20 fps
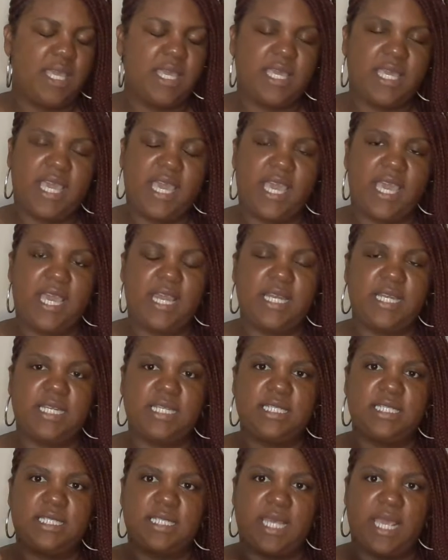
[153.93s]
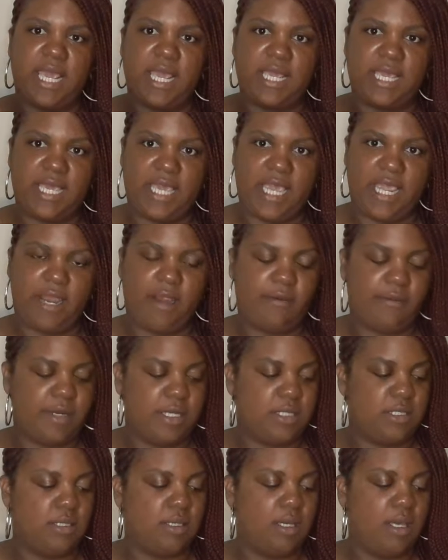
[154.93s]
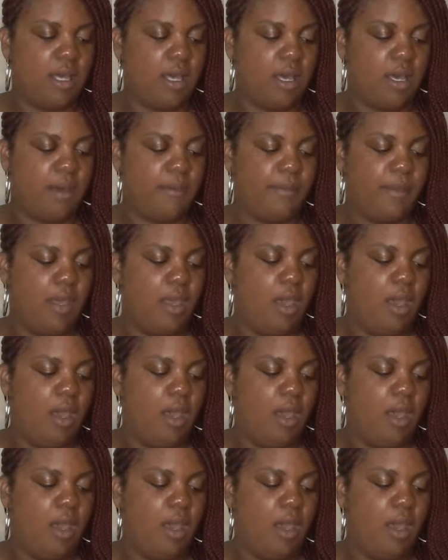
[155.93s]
Candace and Karen to come.